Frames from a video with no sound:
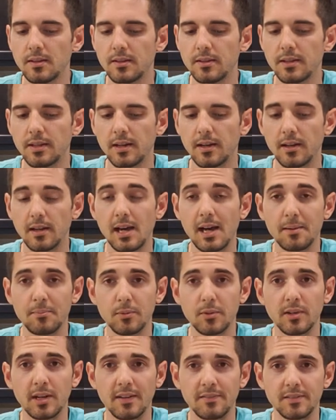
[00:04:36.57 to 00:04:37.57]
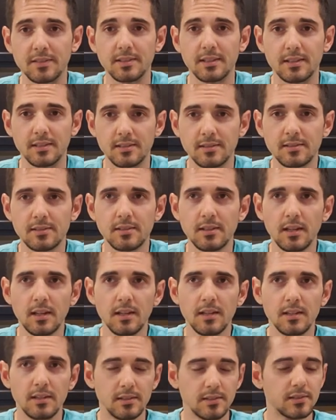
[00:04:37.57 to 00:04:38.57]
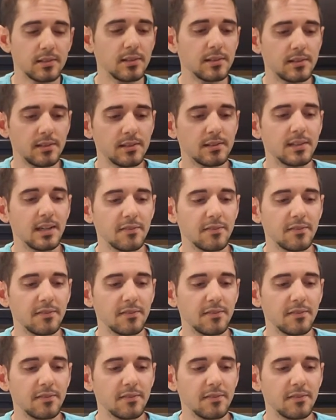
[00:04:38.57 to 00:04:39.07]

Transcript: Yeah, a lot more aftertaste. CC's